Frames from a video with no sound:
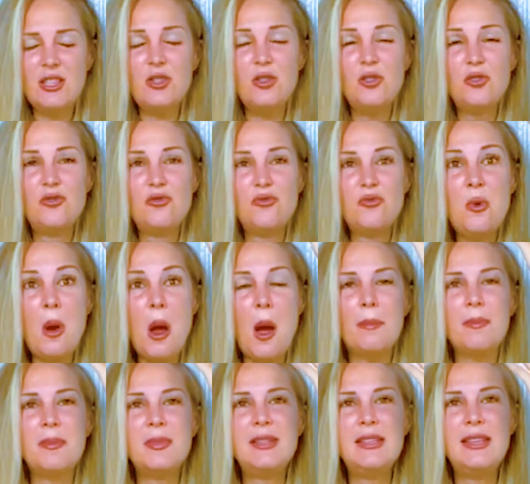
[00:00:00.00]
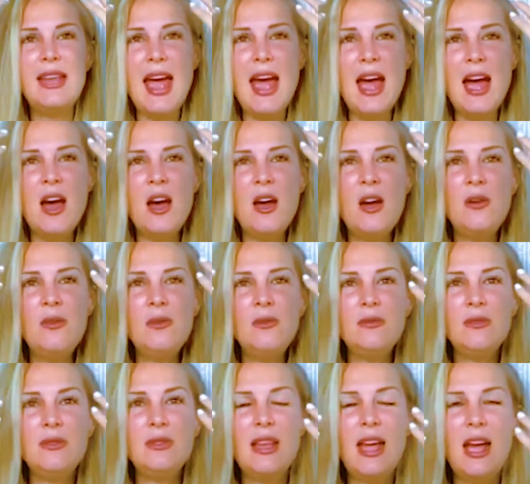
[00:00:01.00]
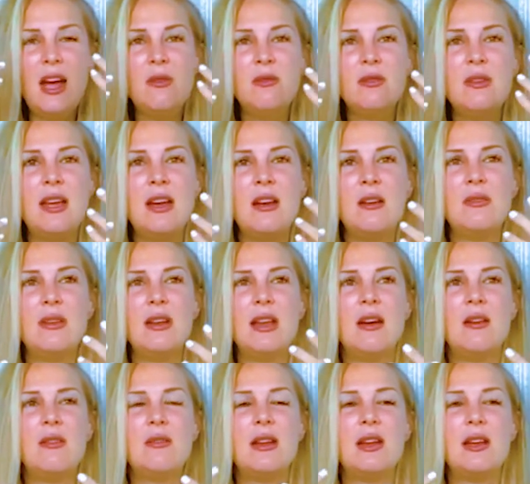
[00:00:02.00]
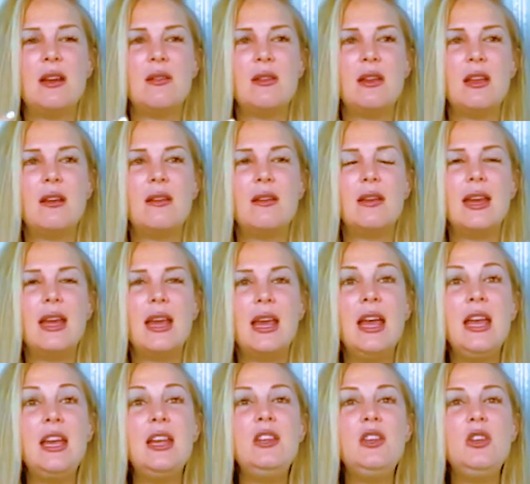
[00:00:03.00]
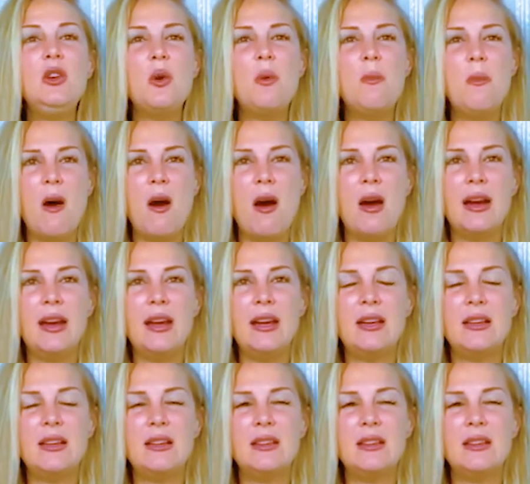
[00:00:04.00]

to drop down, down, down, down, down, down in your body.